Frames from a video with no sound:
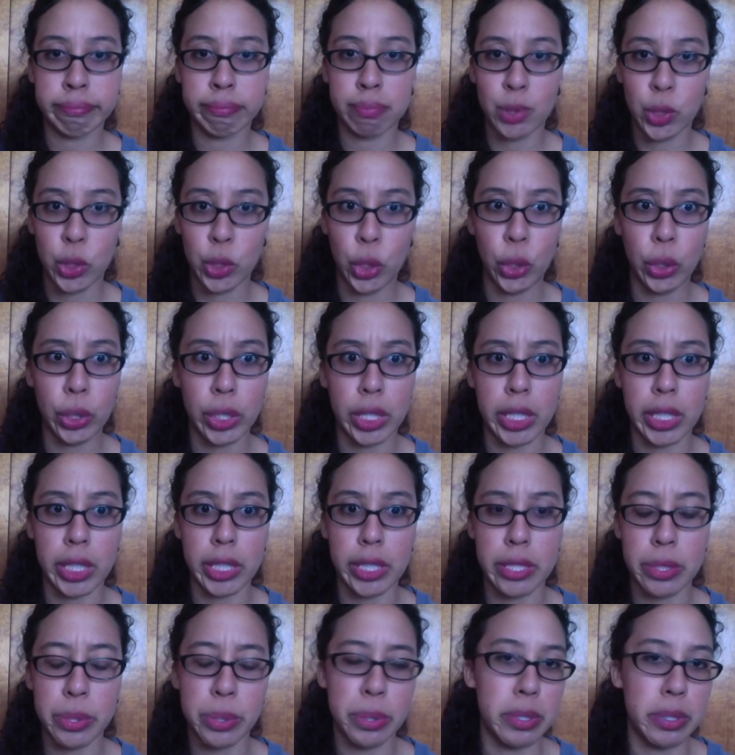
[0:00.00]

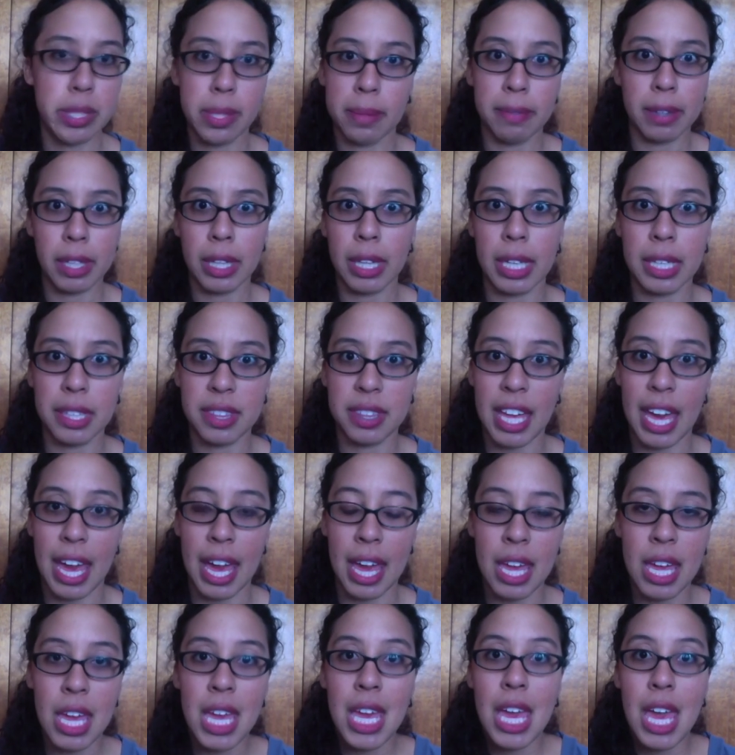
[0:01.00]
cookies or something like that,
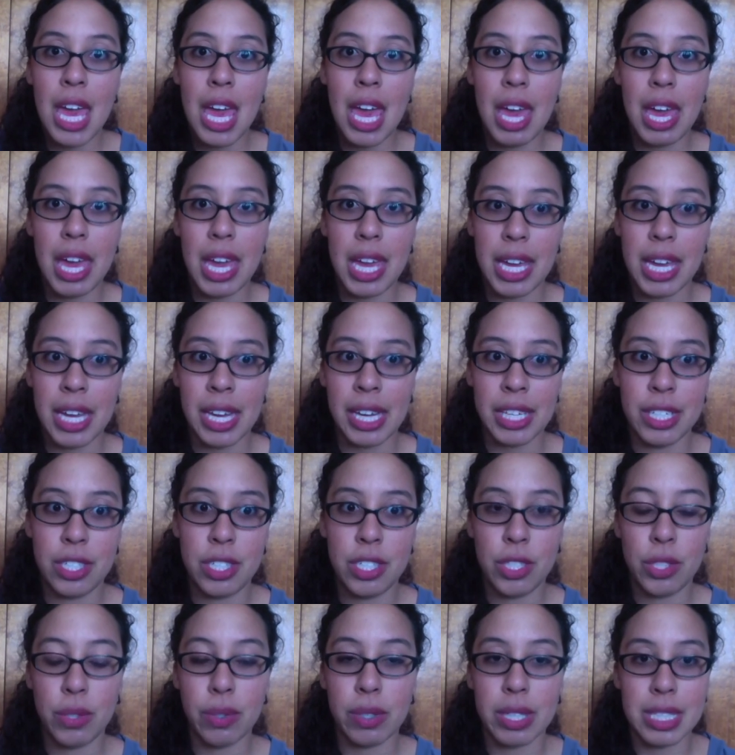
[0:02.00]
and
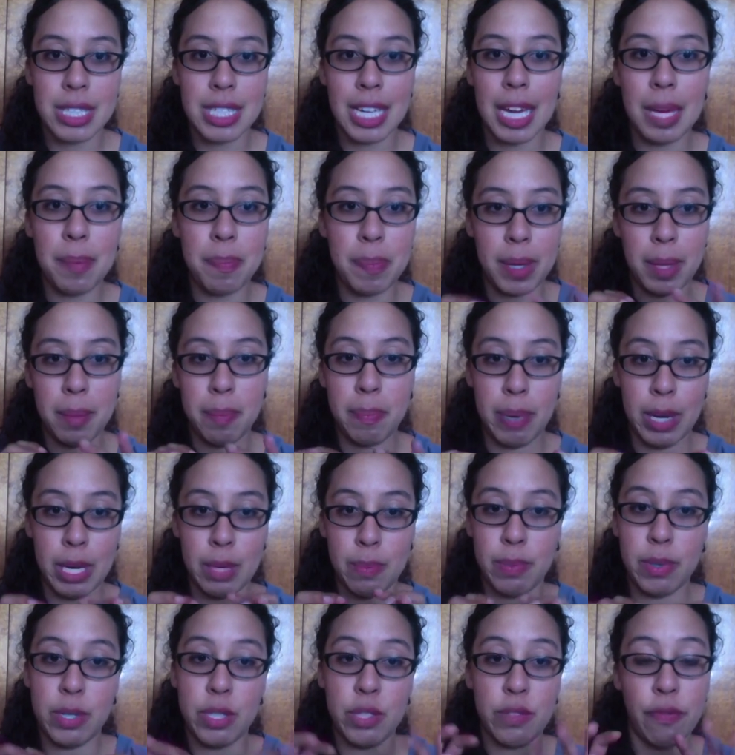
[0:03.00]
you can type in
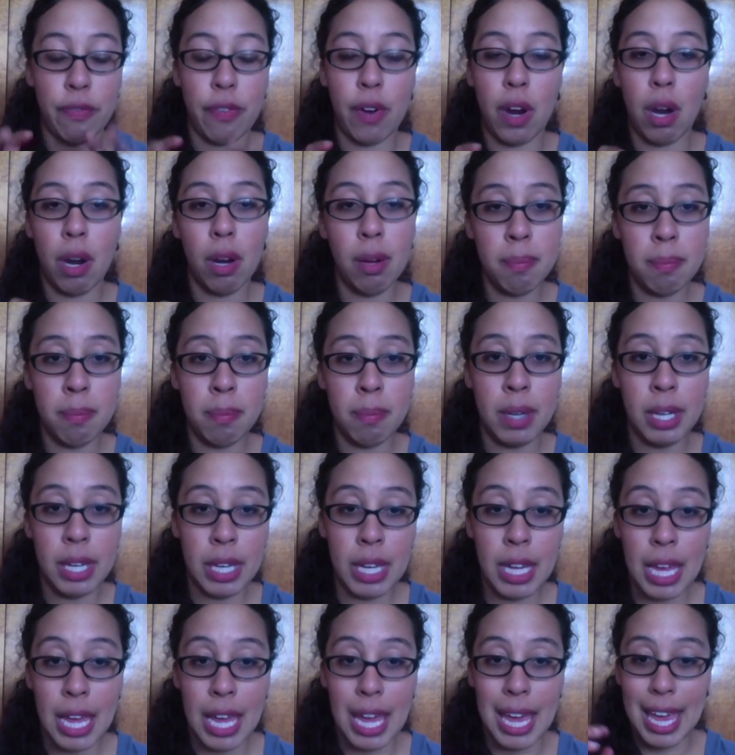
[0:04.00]
Pepperidge Farm
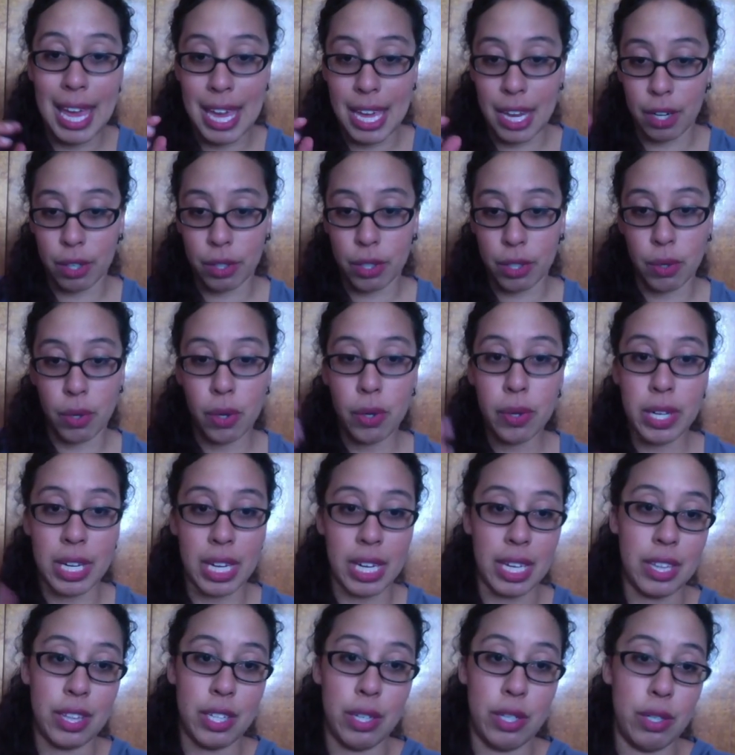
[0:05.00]
and it'll go,
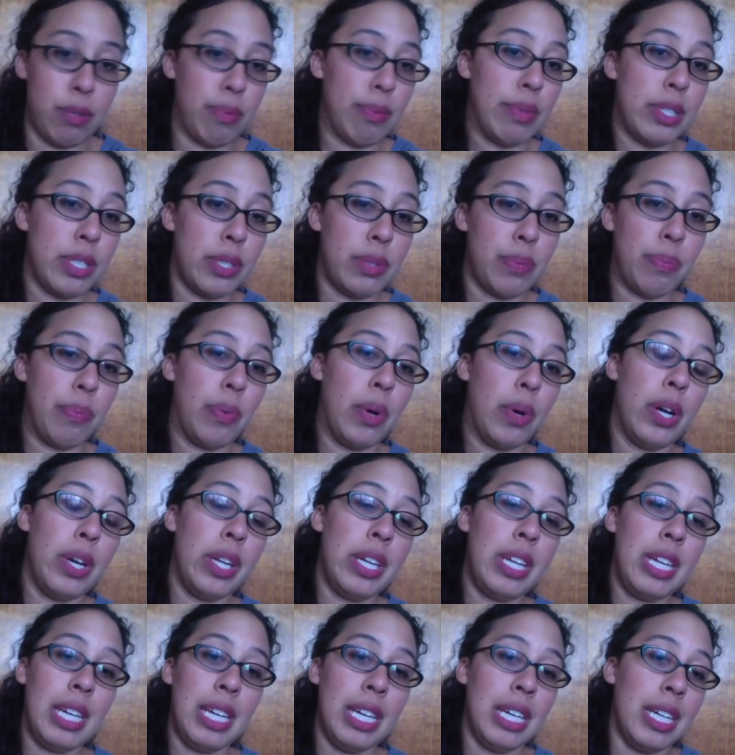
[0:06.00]
okay, there was
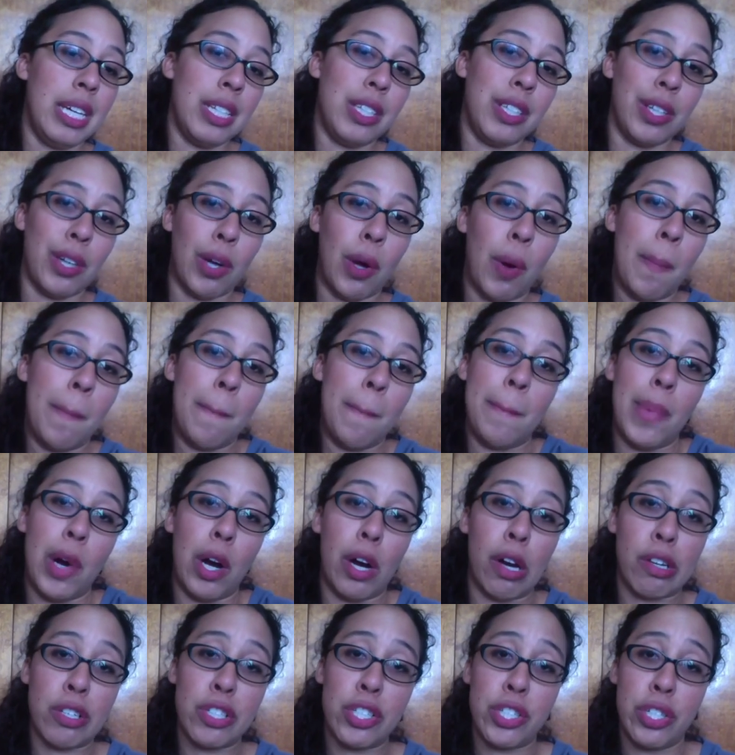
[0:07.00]
one in,
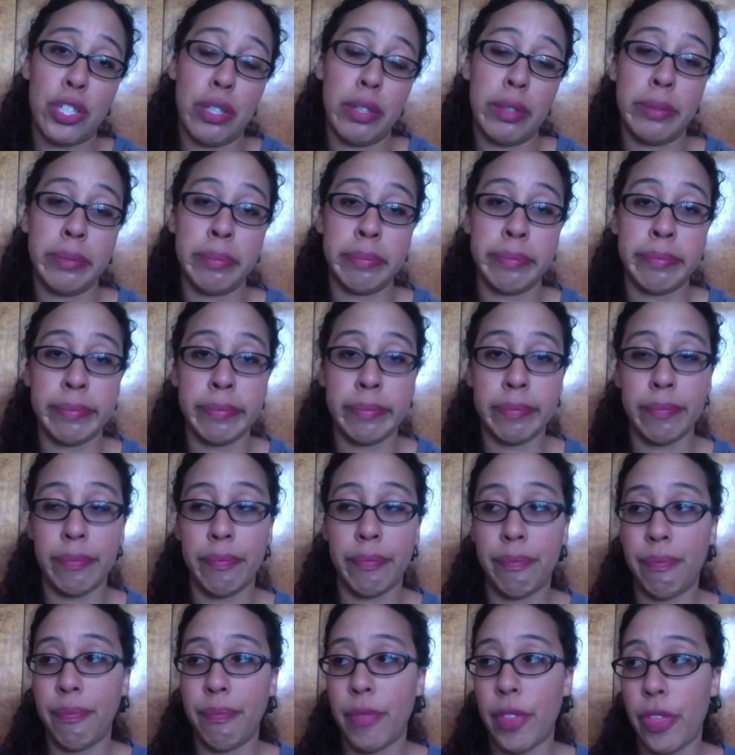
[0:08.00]
March
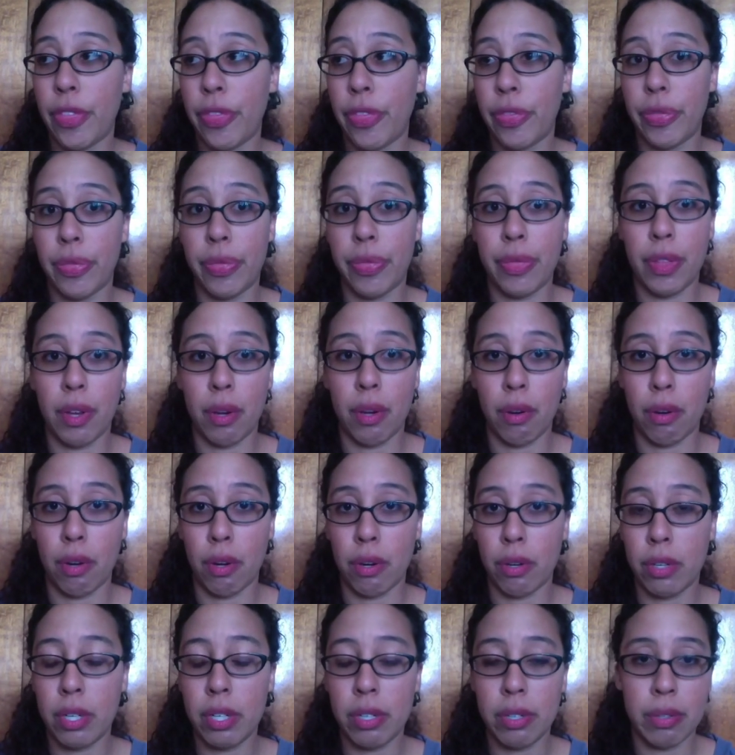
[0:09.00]

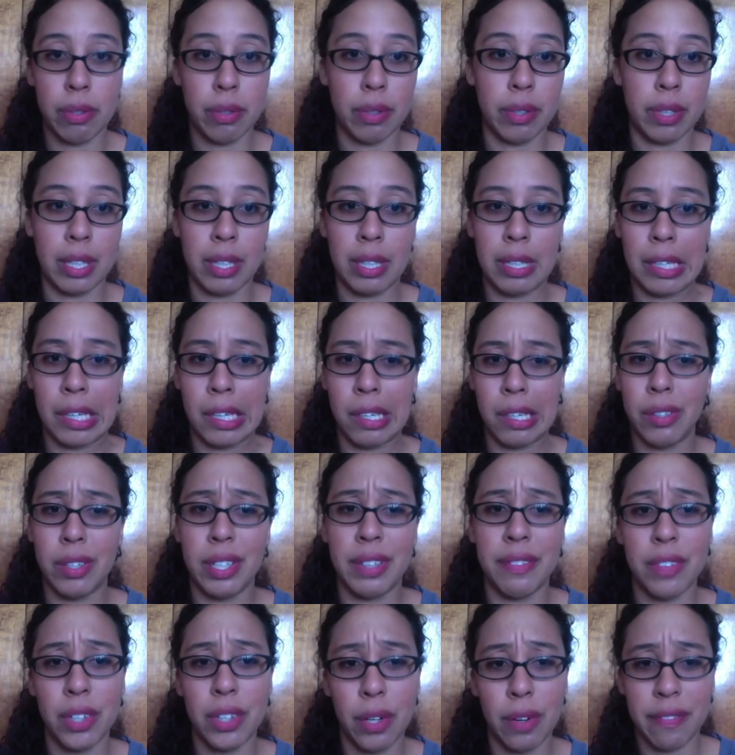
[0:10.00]
3rd. I don't
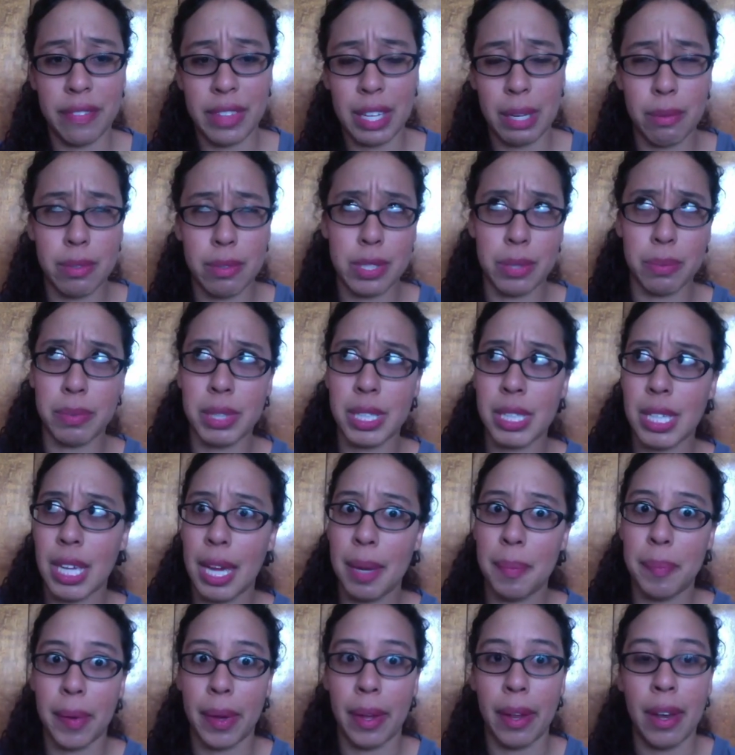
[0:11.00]
even know if that was a
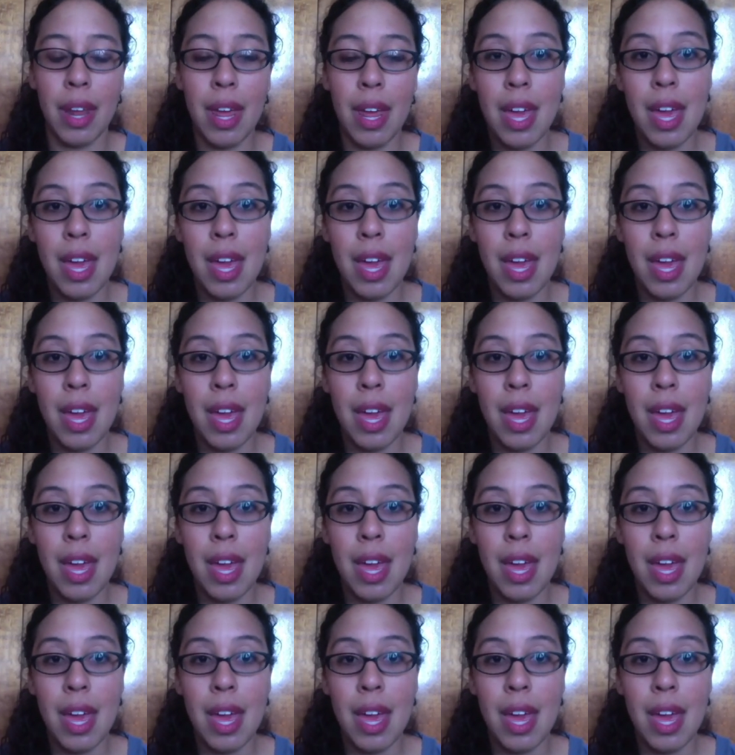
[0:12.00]
weekend, but